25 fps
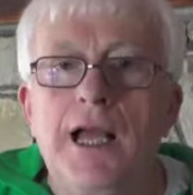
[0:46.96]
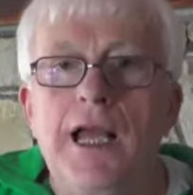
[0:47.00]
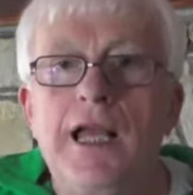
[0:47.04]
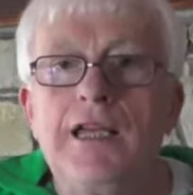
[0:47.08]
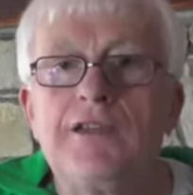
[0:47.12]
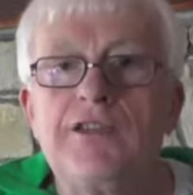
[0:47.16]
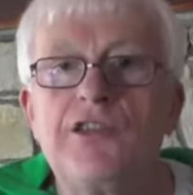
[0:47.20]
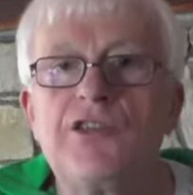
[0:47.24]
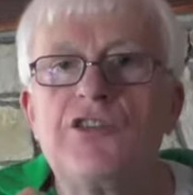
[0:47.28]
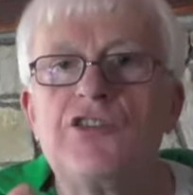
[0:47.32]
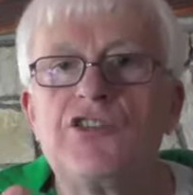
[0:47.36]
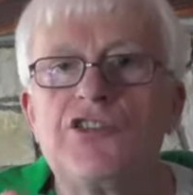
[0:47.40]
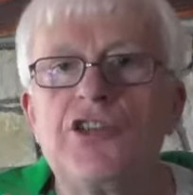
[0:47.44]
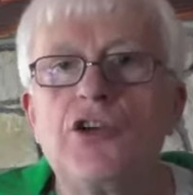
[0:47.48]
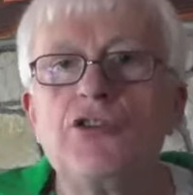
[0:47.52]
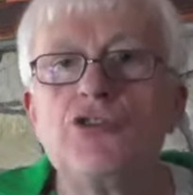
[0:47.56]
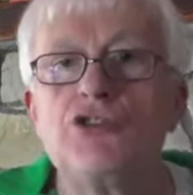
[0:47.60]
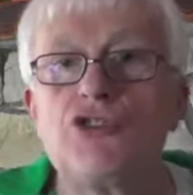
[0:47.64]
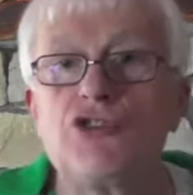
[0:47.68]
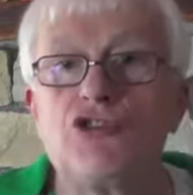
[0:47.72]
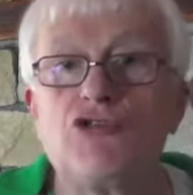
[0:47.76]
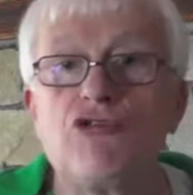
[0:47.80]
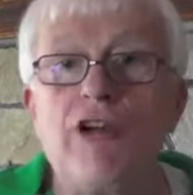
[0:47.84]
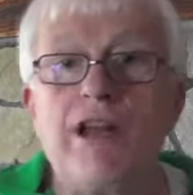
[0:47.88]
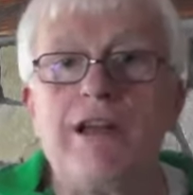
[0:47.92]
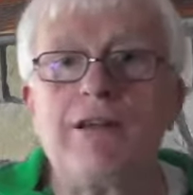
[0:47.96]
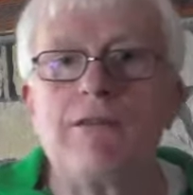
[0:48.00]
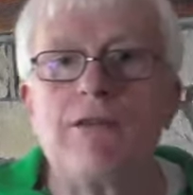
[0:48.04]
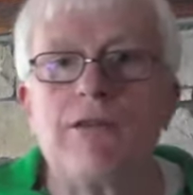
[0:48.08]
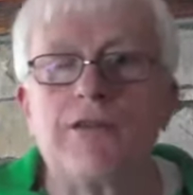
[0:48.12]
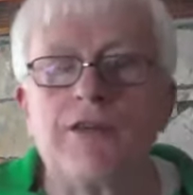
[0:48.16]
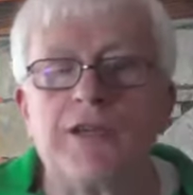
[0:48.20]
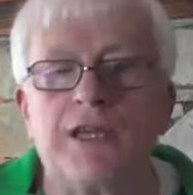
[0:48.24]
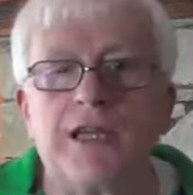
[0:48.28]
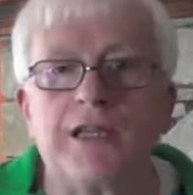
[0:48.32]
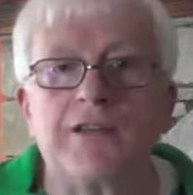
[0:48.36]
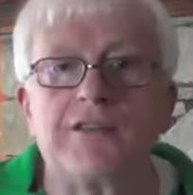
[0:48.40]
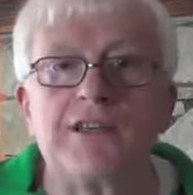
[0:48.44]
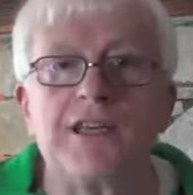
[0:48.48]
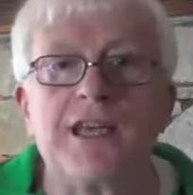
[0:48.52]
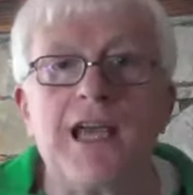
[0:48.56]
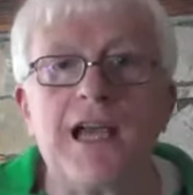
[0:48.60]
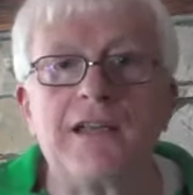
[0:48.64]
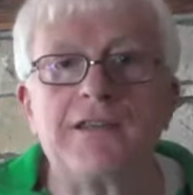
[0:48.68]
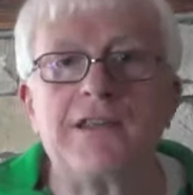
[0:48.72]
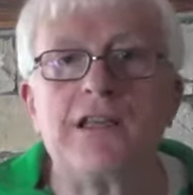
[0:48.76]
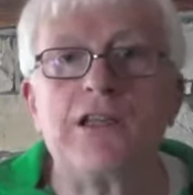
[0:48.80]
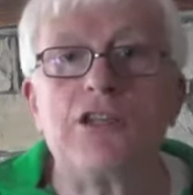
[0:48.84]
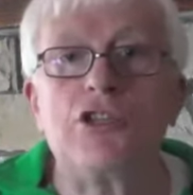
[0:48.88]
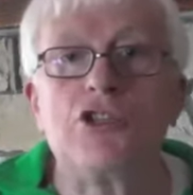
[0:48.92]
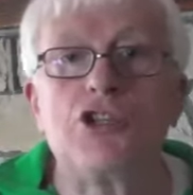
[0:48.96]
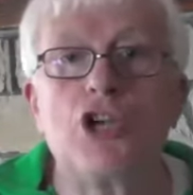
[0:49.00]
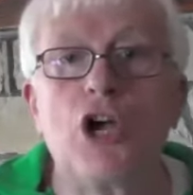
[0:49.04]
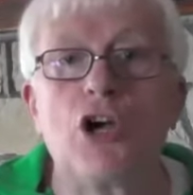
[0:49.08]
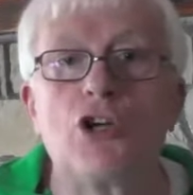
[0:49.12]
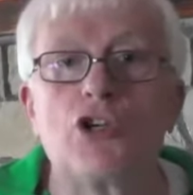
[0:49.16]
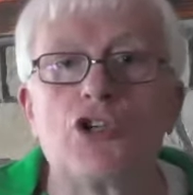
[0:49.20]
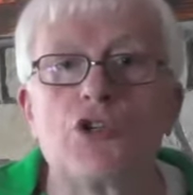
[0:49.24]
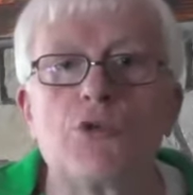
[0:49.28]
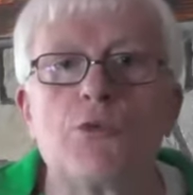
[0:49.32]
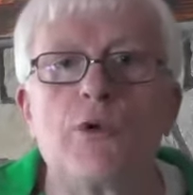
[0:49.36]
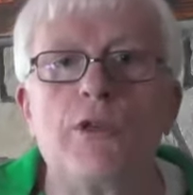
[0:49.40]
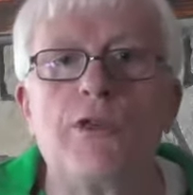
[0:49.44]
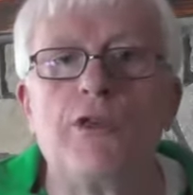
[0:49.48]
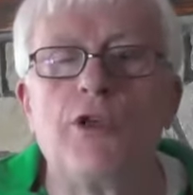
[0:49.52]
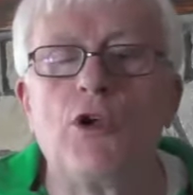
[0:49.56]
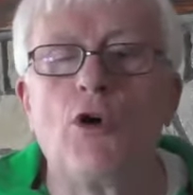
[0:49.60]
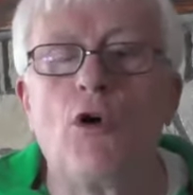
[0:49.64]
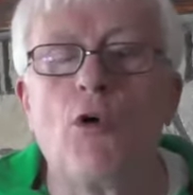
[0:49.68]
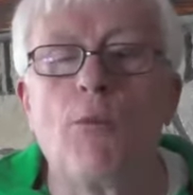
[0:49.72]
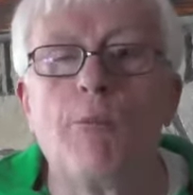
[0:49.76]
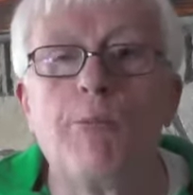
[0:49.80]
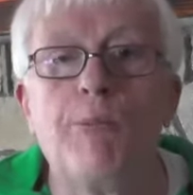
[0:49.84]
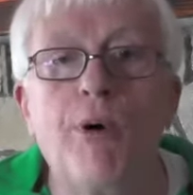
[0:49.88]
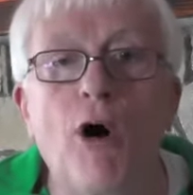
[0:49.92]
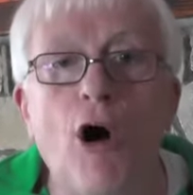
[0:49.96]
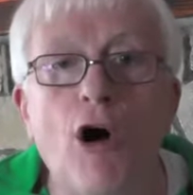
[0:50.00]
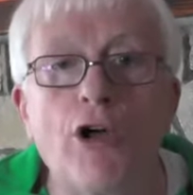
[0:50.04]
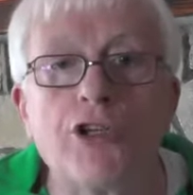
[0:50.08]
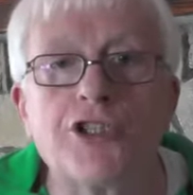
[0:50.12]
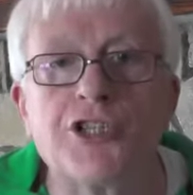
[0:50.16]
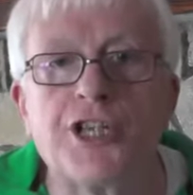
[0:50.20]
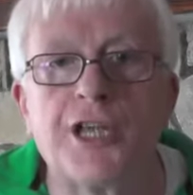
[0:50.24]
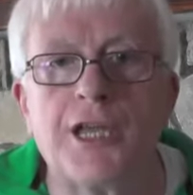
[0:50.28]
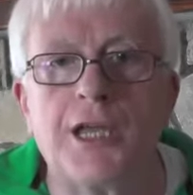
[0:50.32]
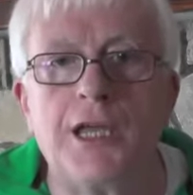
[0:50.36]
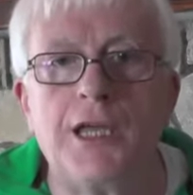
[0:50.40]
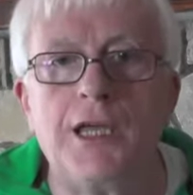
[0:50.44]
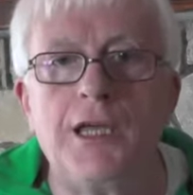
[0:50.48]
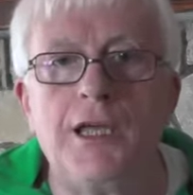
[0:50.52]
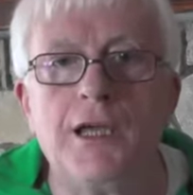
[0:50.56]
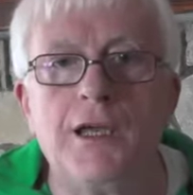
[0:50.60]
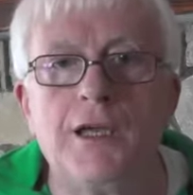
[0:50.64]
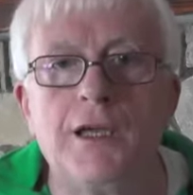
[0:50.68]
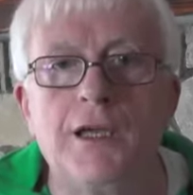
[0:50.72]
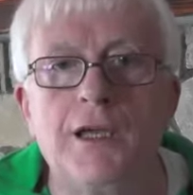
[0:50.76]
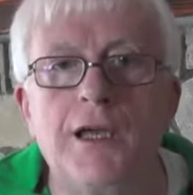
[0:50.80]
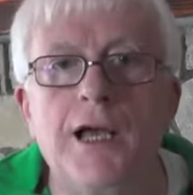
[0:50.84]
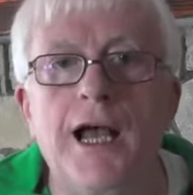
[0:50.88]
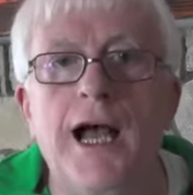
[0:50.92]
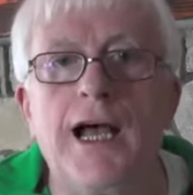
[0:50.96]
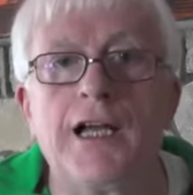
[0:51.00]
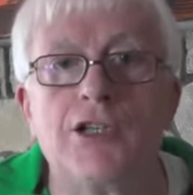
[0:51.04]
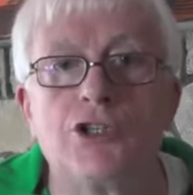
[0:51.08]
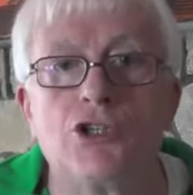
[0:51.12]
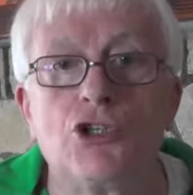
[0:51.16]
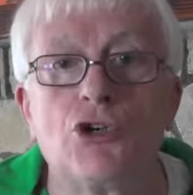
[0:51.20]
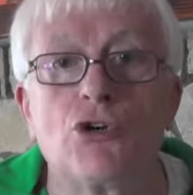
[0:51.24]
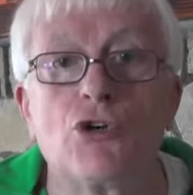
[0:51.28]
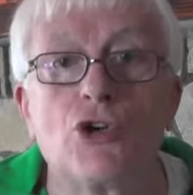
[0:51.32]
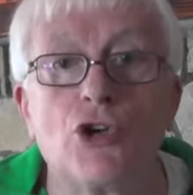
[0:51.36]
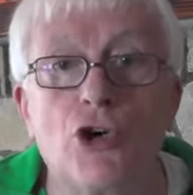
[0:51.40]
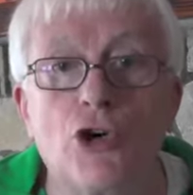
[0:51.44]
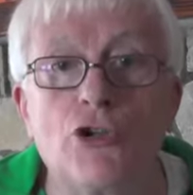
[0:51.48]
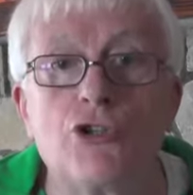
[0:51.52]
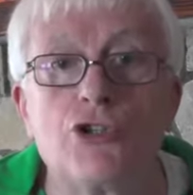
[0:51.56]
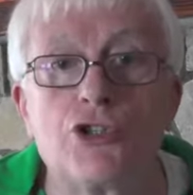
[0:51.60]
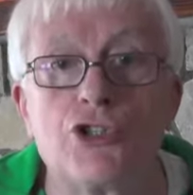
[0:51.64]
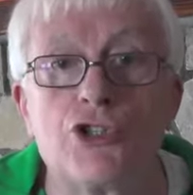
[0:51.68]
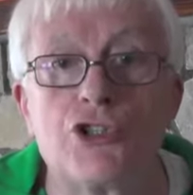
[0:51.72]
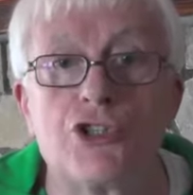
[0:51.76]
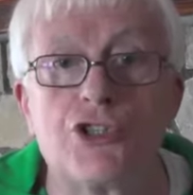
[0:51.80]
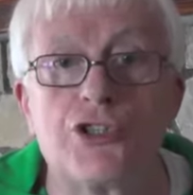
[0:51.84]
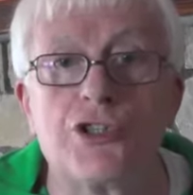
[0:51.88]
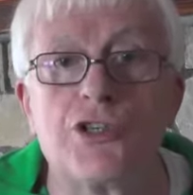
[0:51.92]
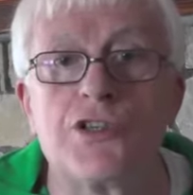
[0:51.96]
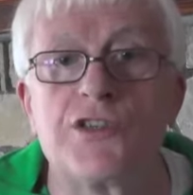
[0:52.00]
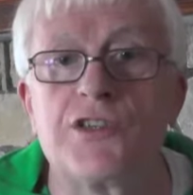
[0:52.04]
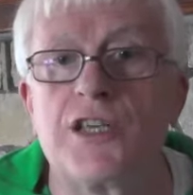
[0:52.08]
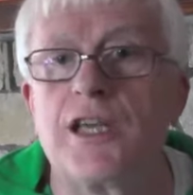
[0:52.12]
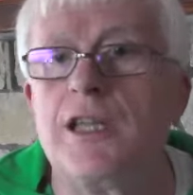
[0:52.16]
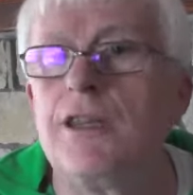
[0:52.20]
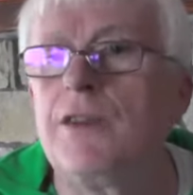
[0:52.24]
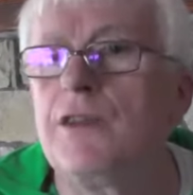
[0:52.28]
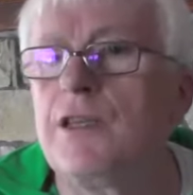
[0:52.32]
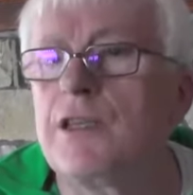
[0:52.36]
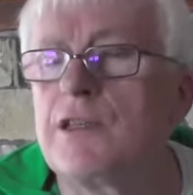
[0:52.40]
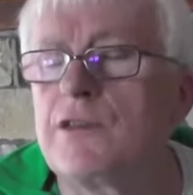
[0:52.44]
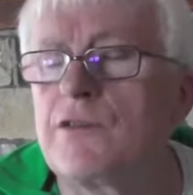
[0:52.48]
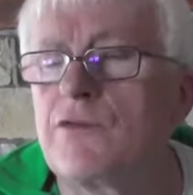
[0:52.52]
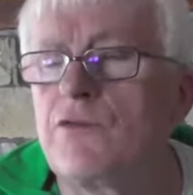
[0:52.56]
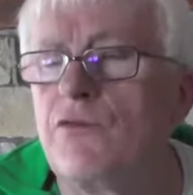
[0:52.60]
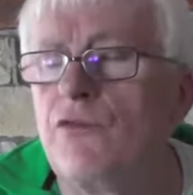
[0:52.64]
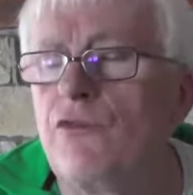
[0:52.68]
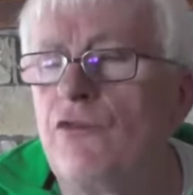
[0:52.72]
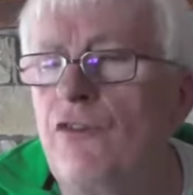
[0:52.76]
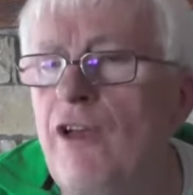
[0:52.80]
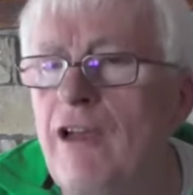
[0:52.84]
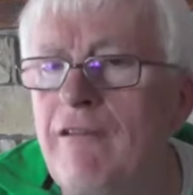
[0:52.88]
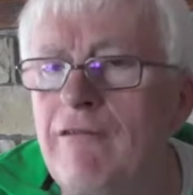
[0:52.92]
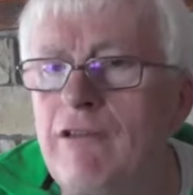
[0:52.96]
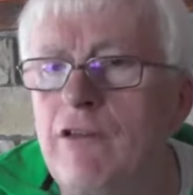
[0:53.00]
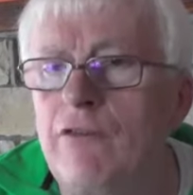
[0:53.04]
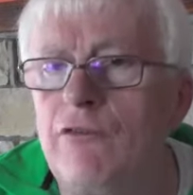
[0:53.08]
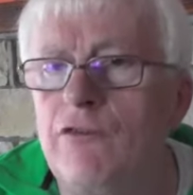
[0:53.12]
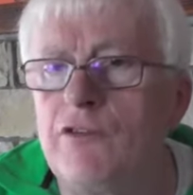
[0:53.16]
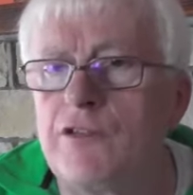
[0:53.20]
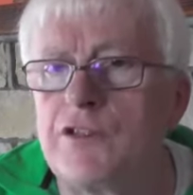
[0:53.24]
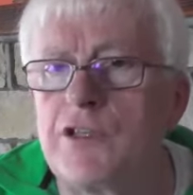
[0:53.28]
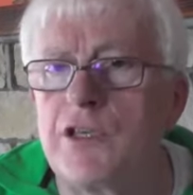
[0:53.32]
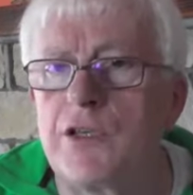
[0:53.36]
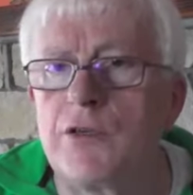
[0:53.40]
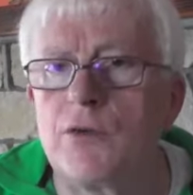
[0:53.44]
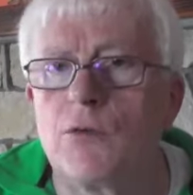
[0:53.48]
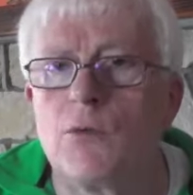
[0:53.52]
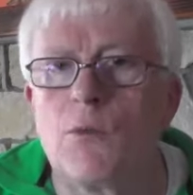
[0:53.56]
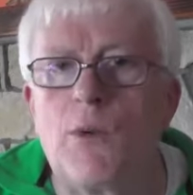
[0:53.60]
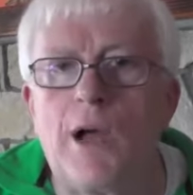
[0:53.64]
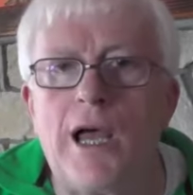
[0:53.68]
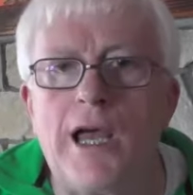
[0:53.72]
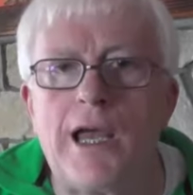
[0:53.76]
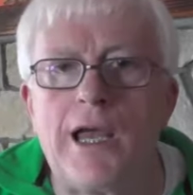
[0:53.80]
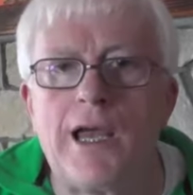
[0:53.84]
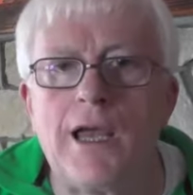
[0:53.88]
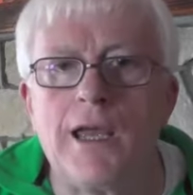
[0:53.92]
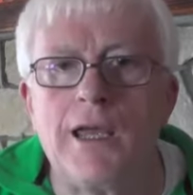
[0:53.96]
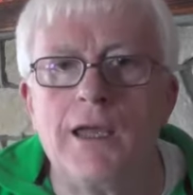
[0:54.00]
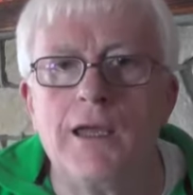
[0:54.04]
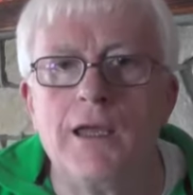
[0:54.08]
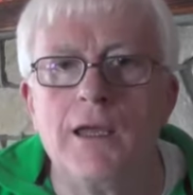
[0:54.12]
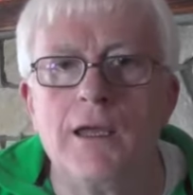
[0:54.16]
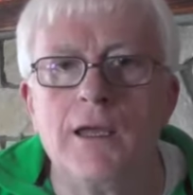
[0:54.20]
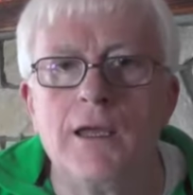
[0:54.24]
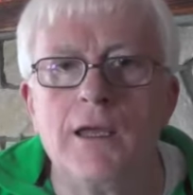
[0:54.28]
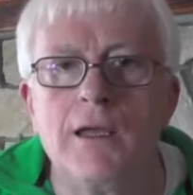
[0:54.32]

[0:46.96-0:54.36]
it is so strengthening to get in touch with your body and your consciousness in this very physical way.